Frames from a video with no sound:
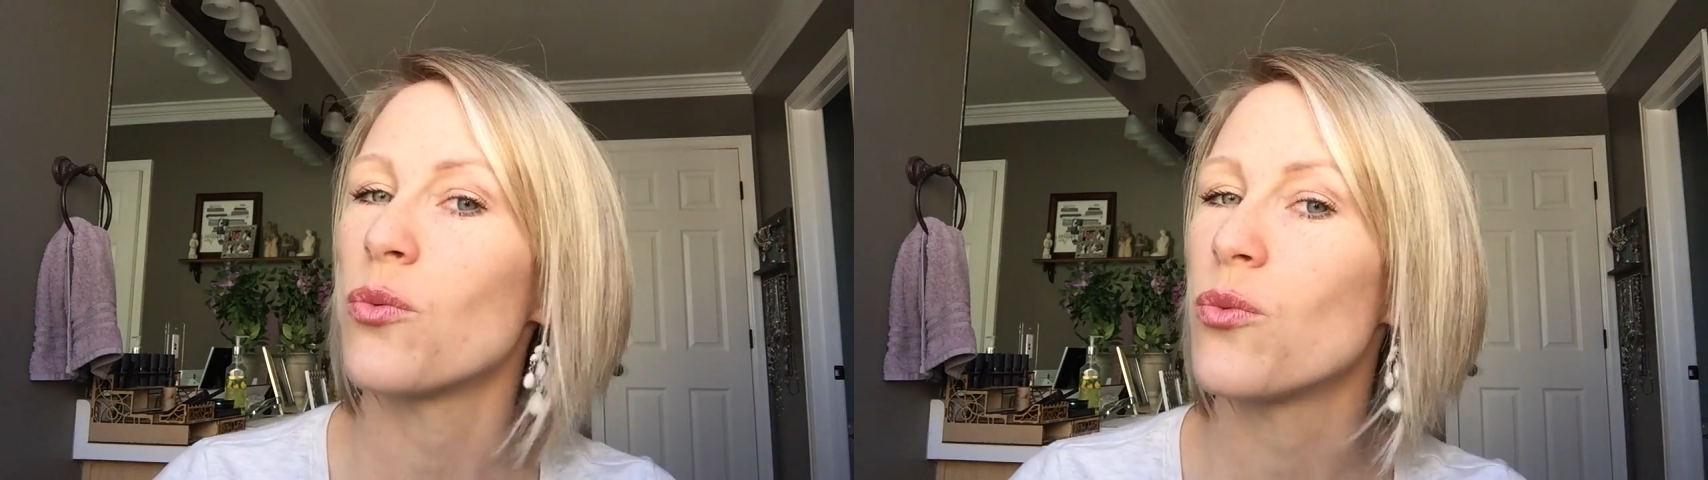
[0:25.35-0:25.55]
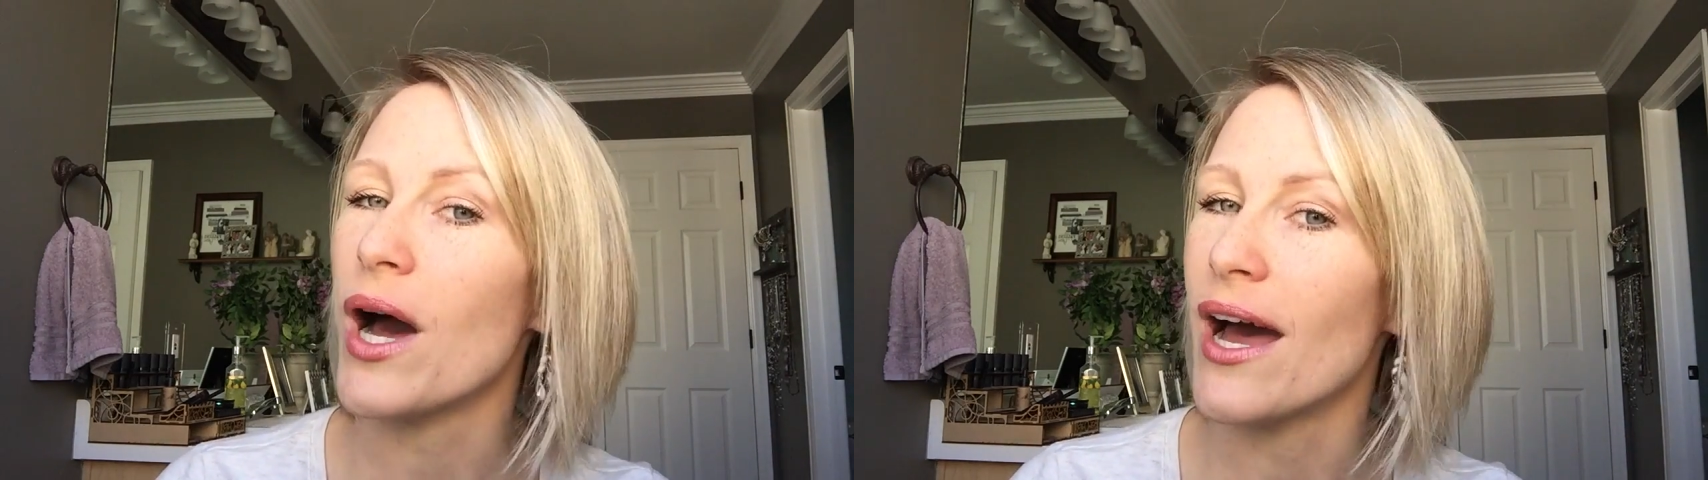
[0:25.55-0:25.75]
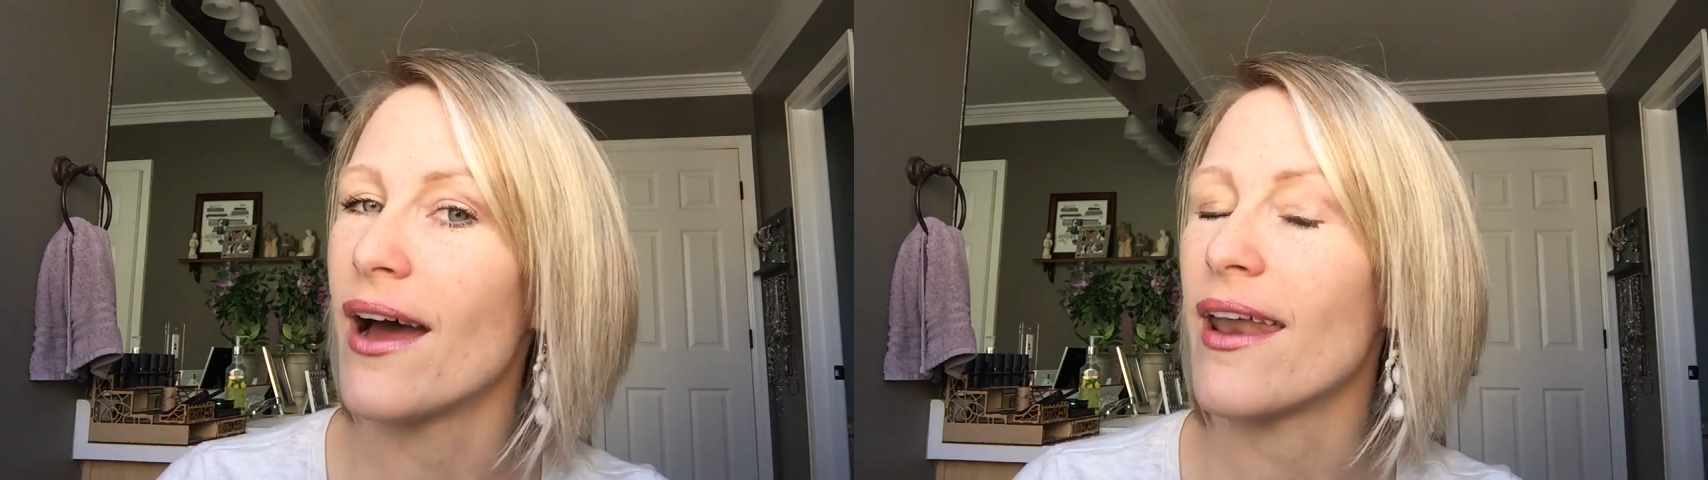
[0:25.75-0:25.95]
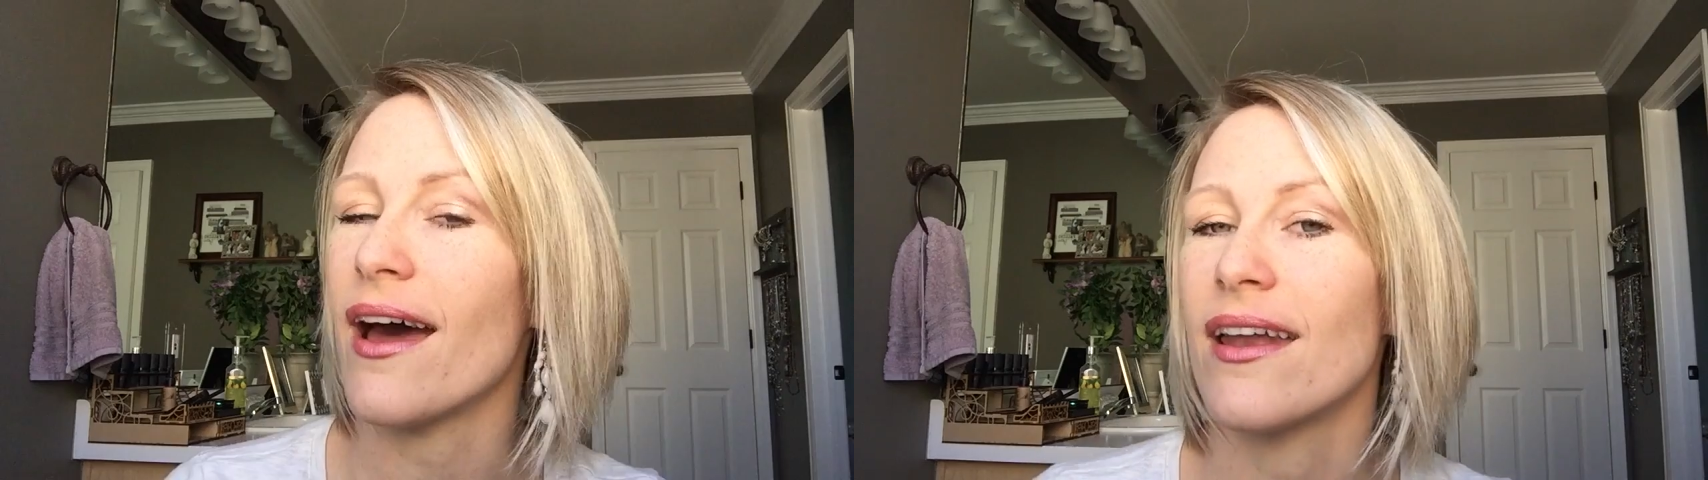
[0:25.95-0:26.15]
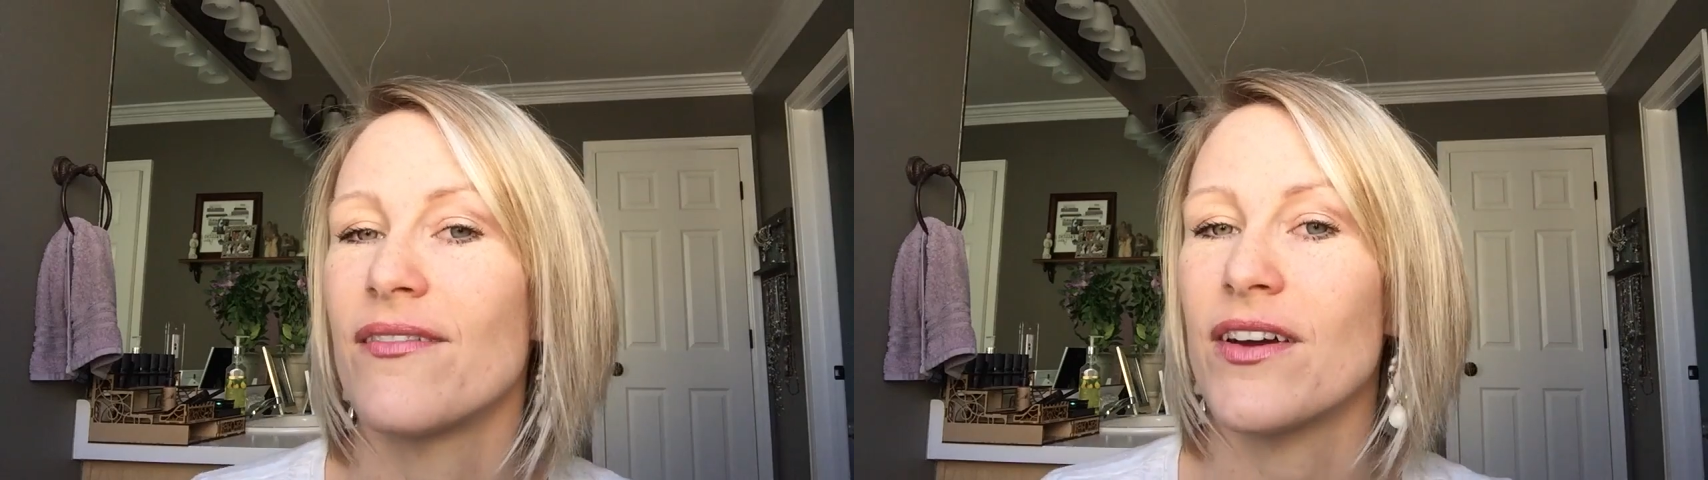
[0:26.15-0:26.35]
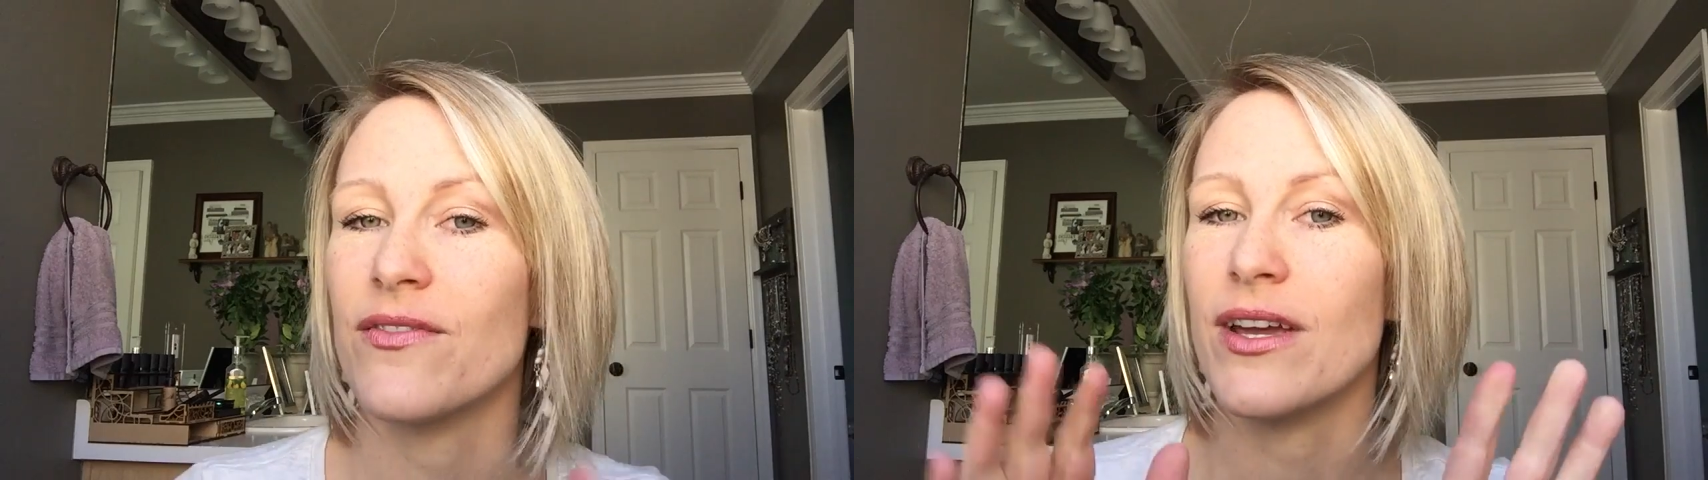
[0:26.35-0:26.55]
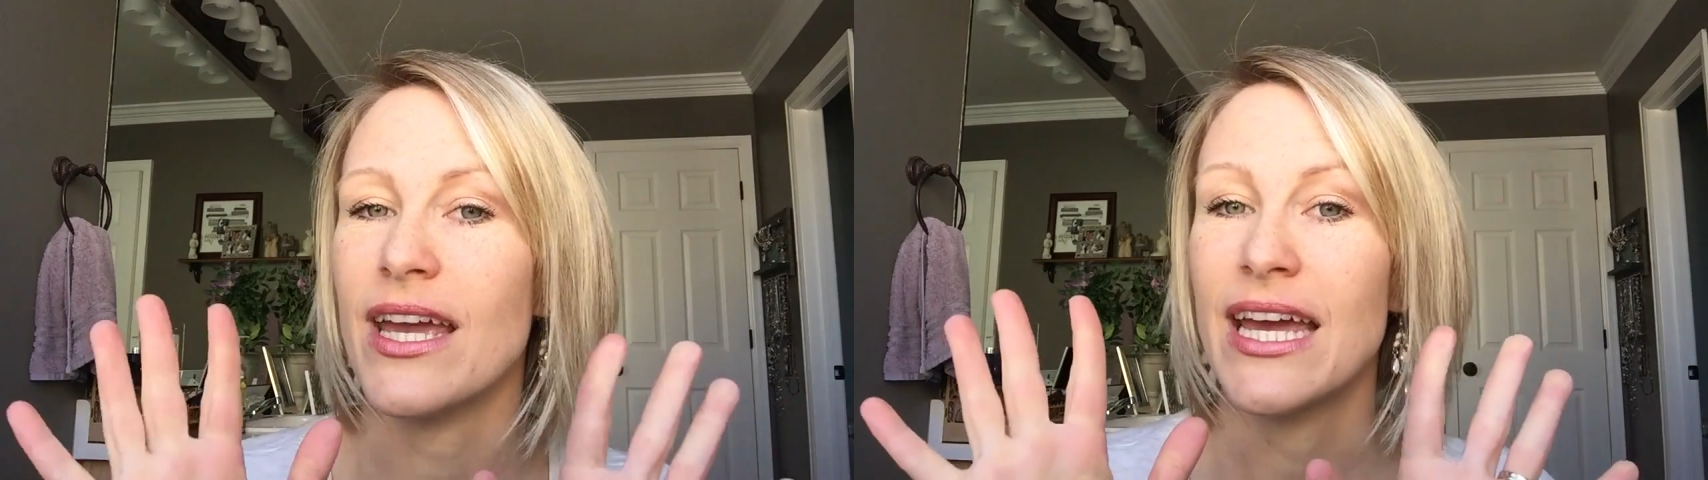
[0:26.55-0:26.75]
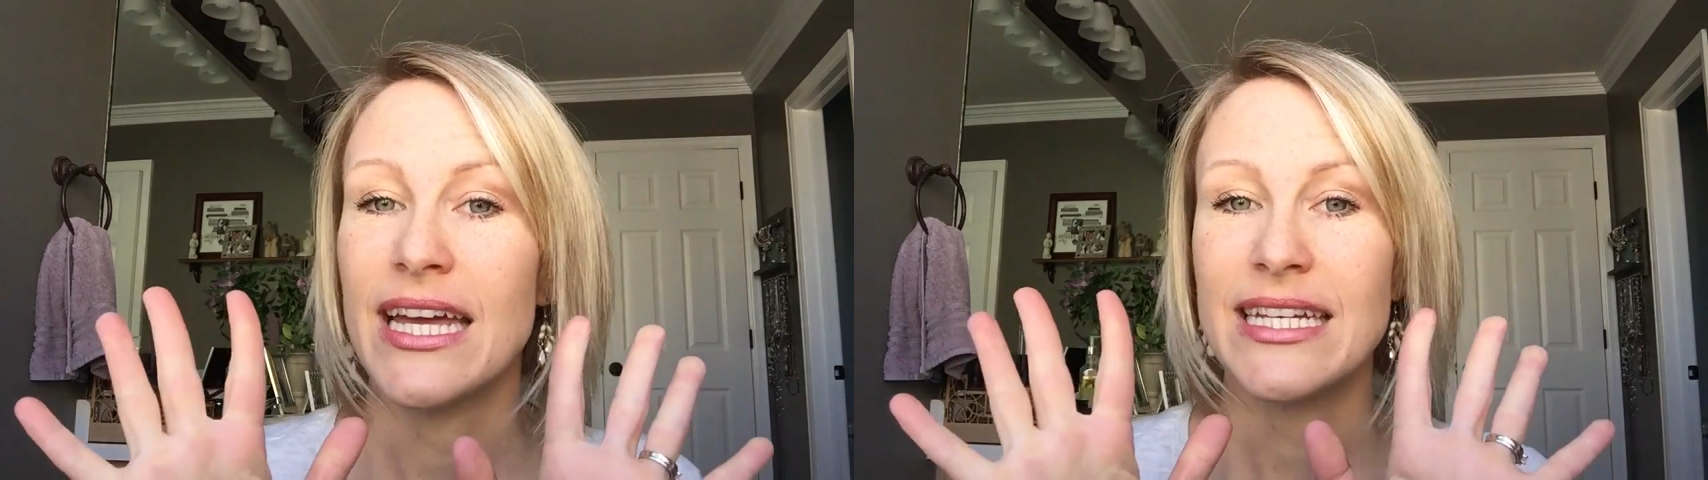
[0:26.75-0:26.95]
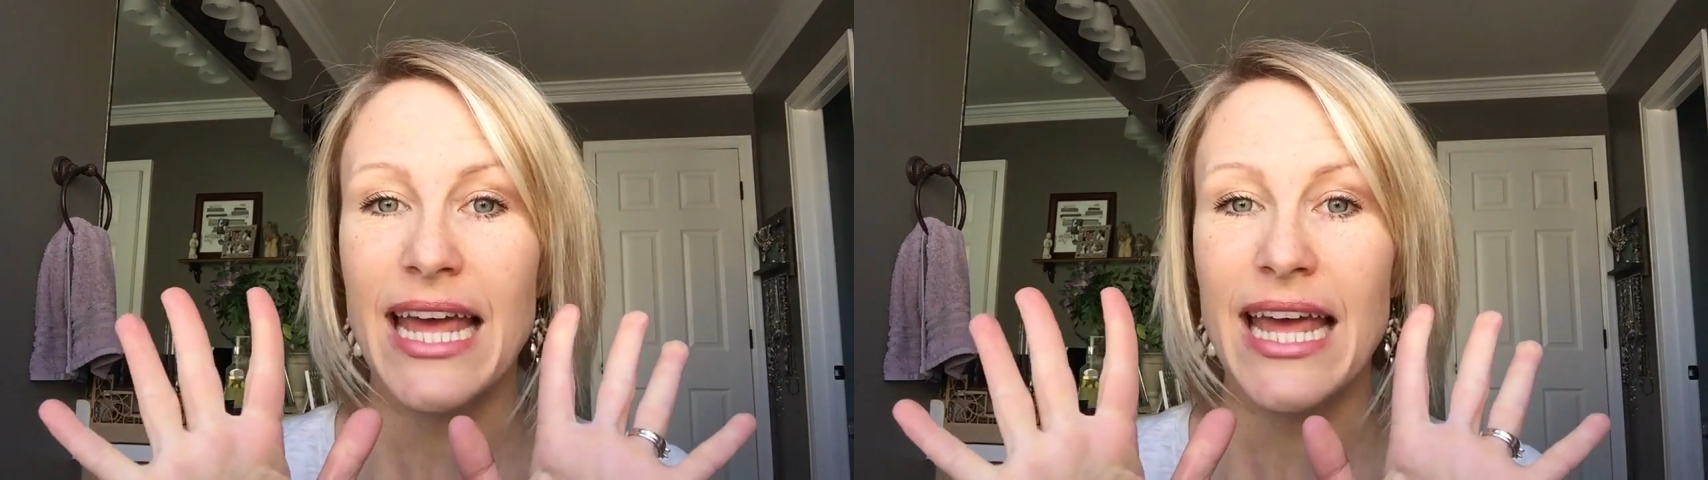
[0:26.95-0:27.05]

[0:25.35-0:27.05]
1 out of every